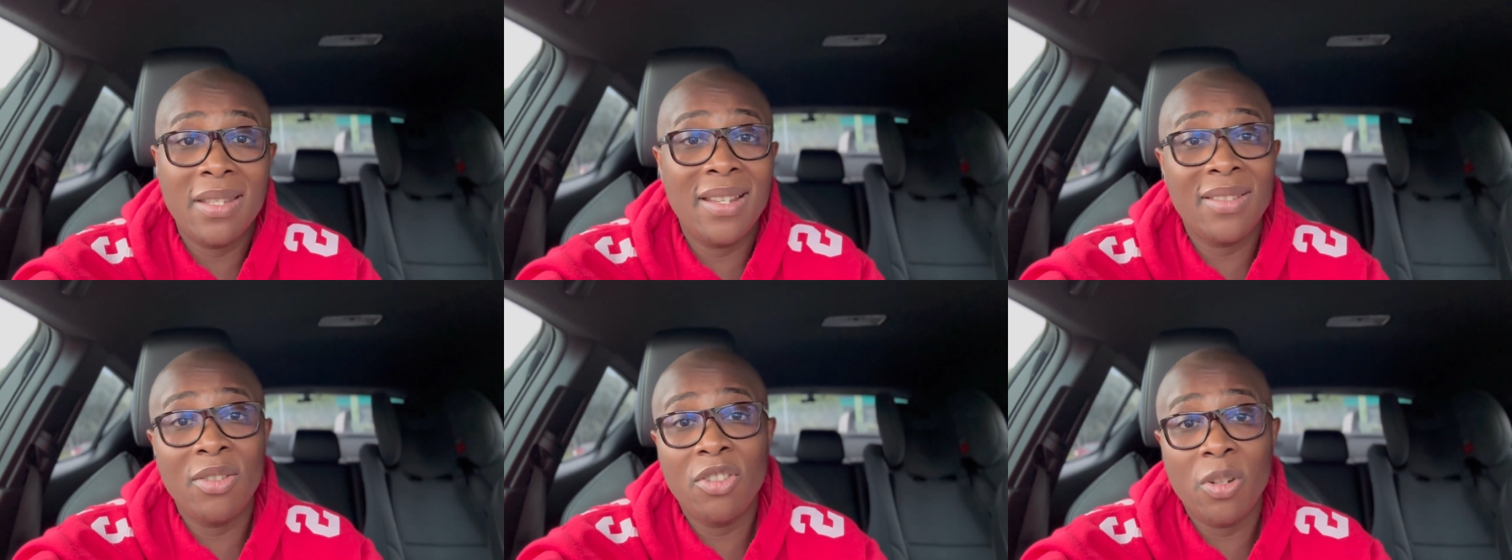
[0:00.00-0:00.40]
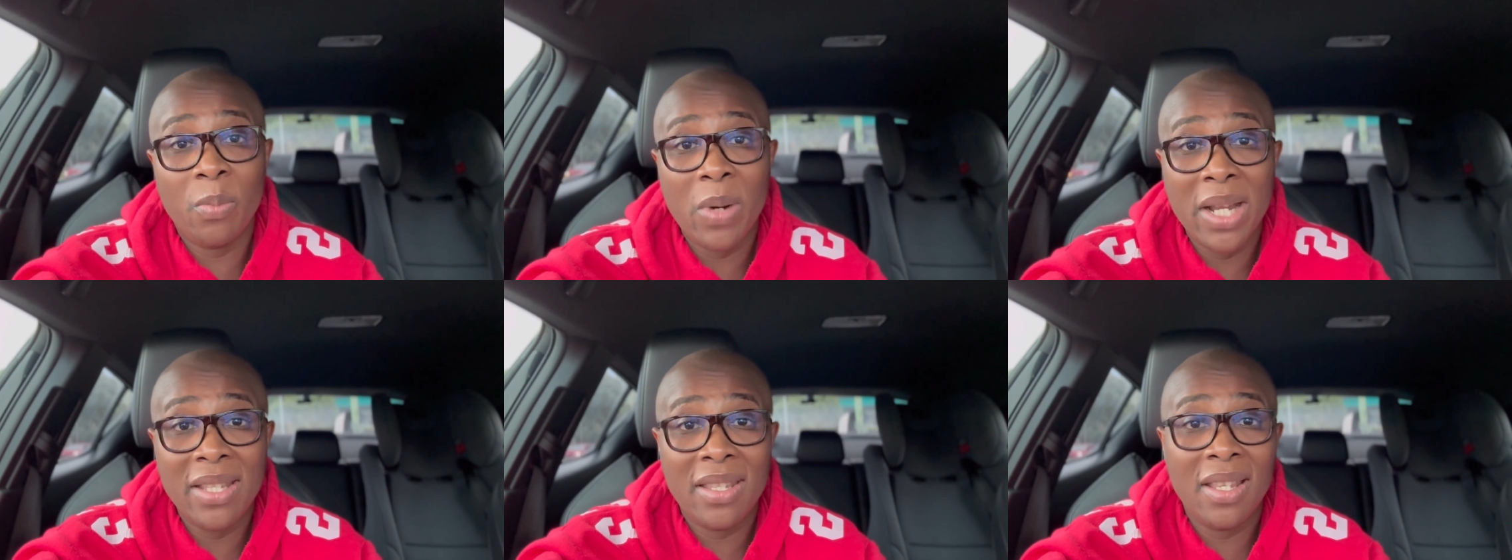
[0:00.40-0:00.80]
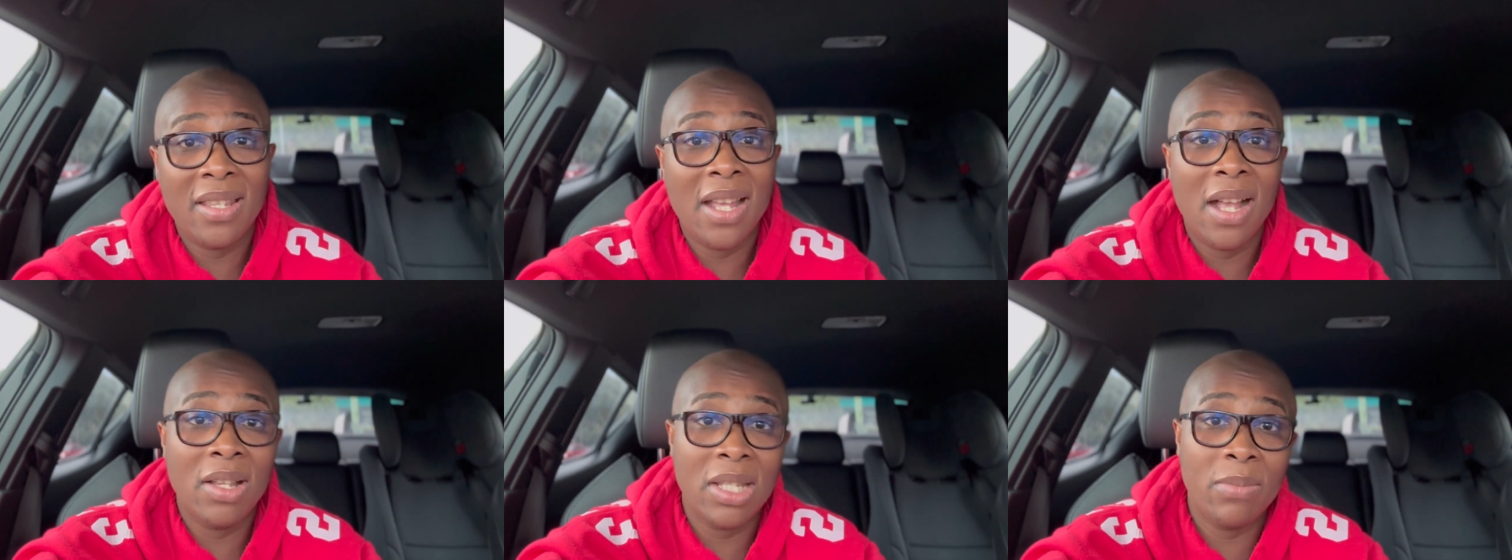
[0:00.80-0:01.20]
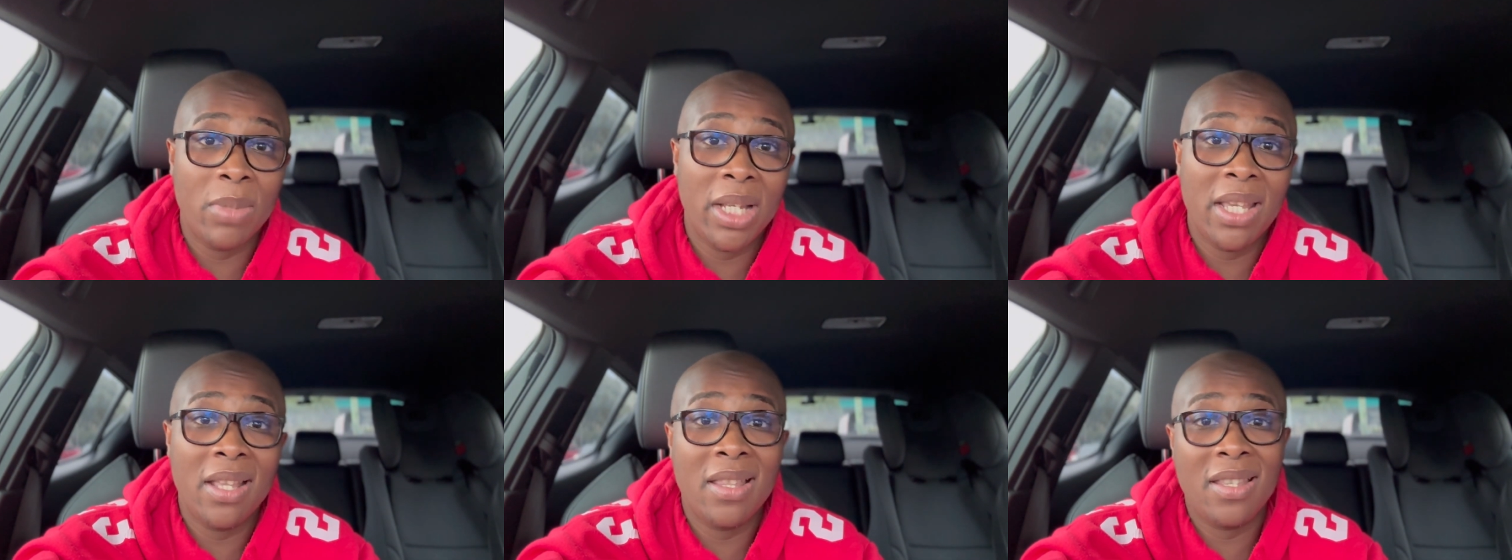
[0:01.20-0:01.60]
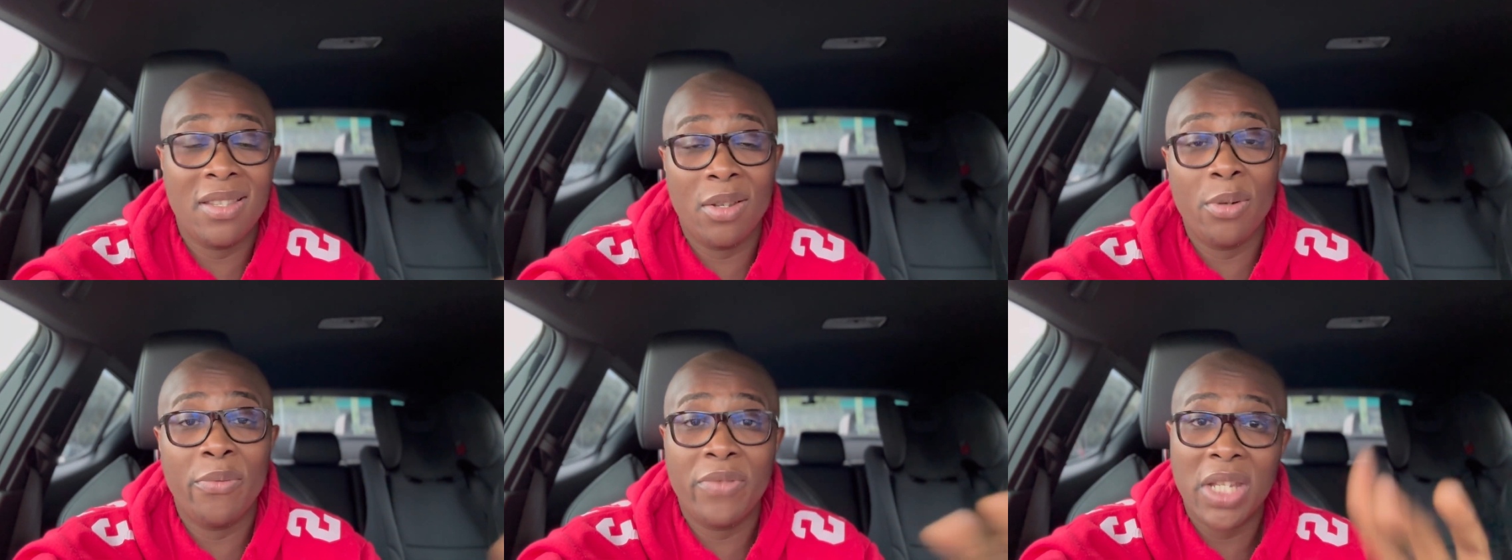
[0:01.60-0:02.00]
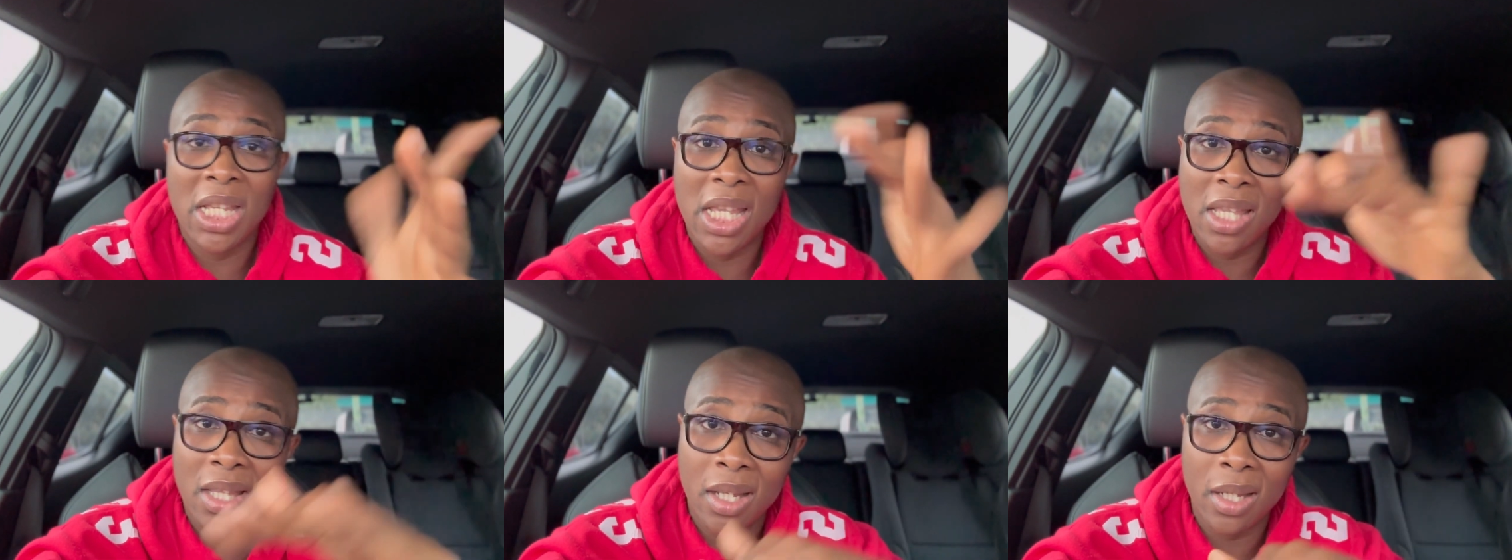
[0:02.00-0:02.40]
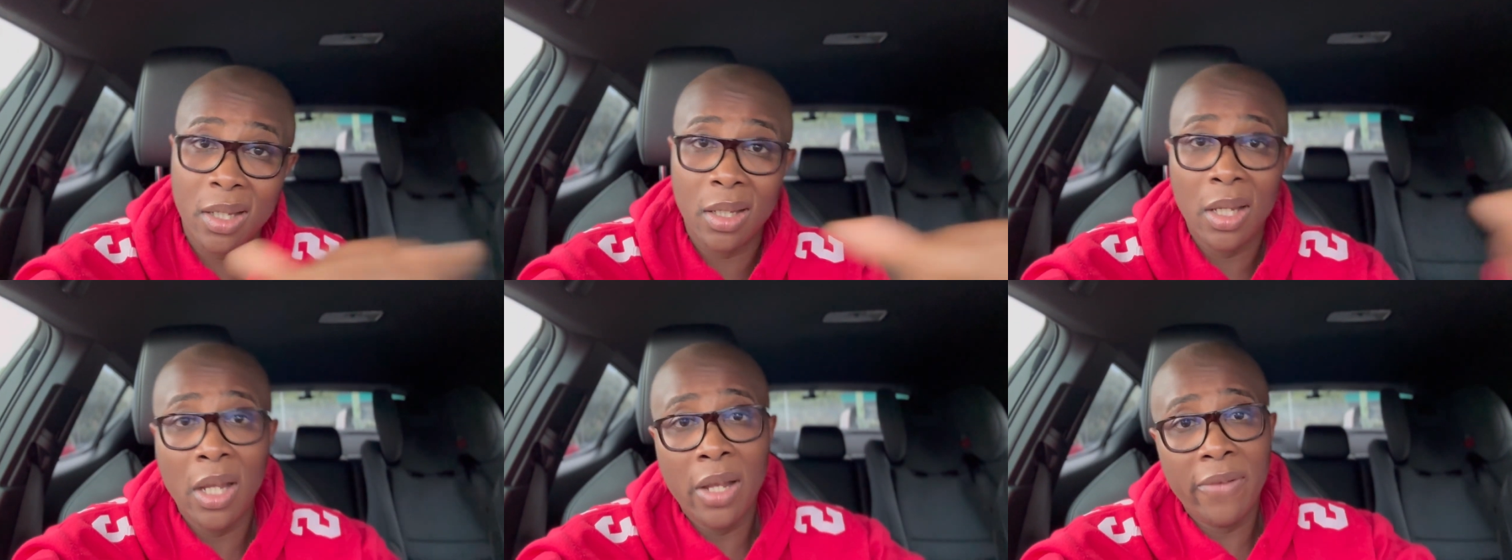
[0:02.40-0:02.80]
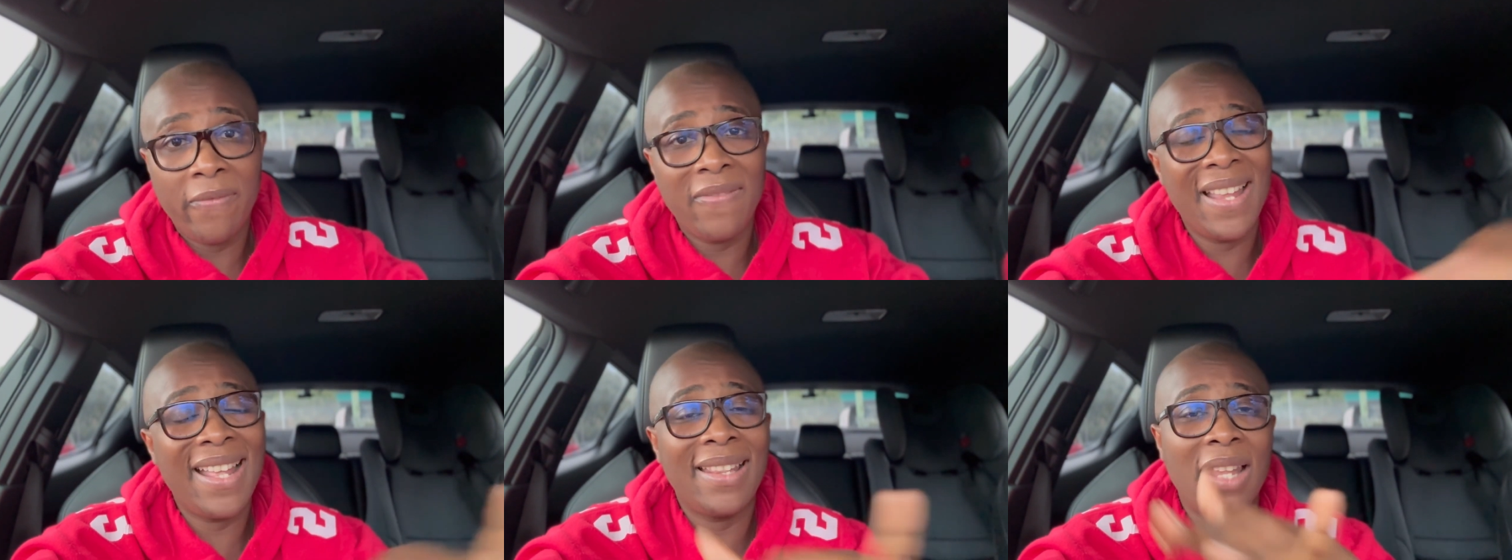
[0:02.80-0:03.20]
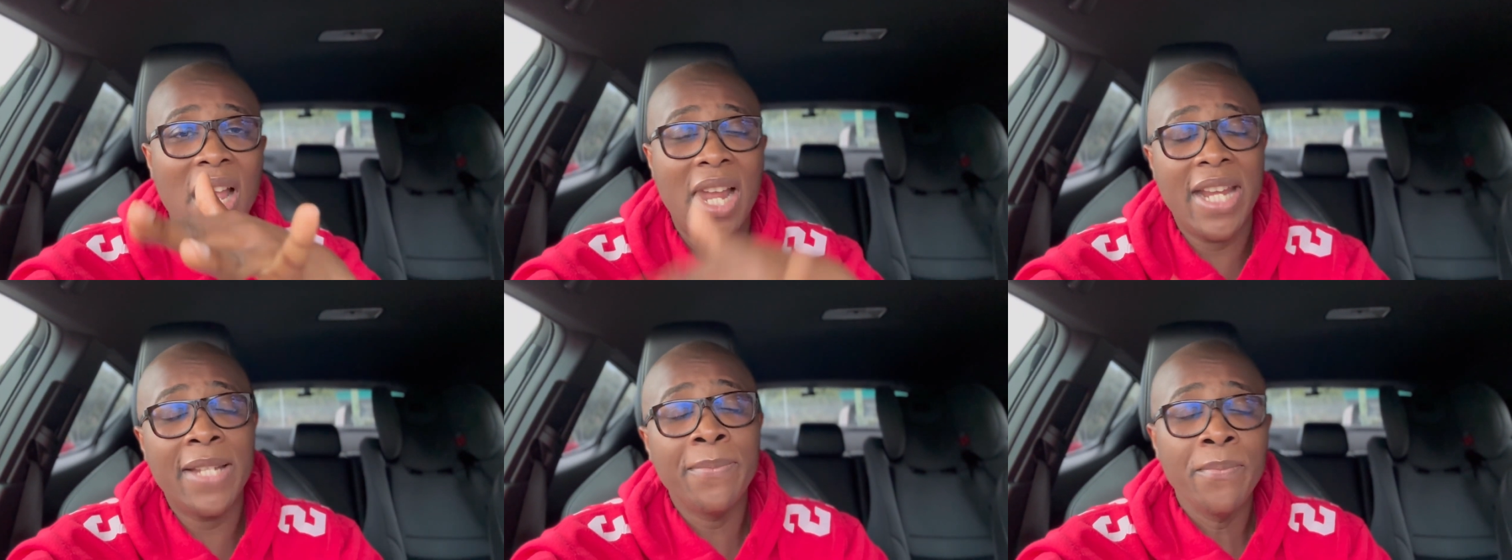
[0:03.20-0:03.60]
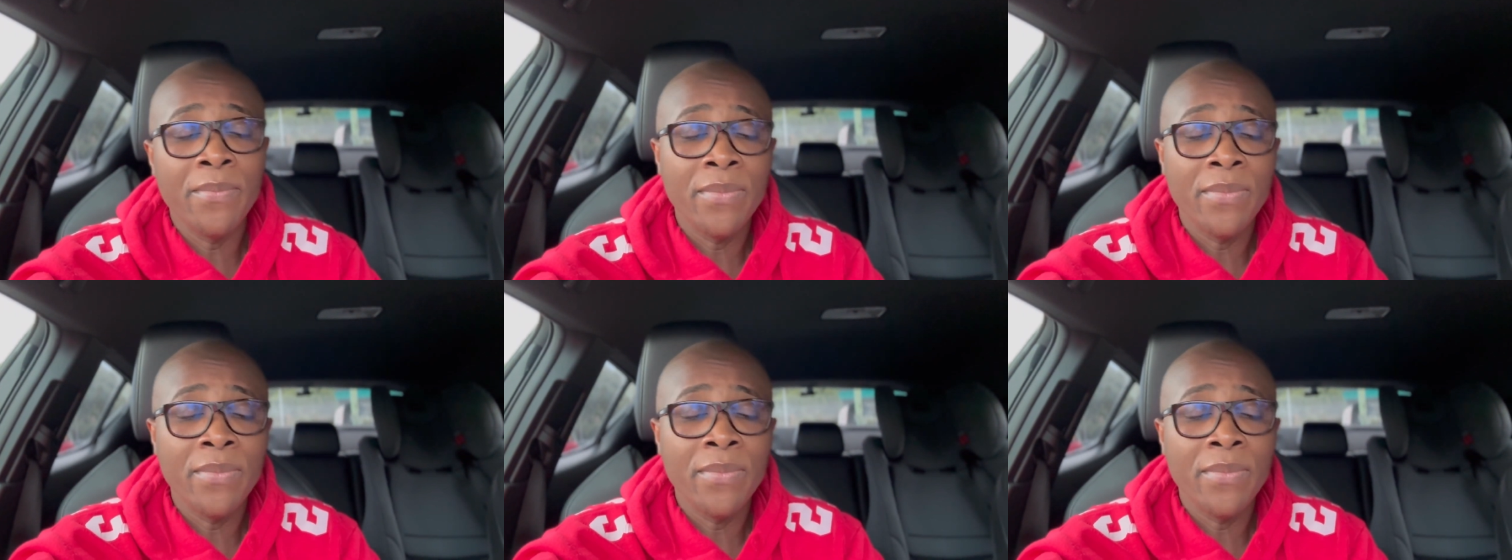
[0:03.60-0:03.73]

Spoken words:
There's no surprise that the housing market is sort of taking a flat line,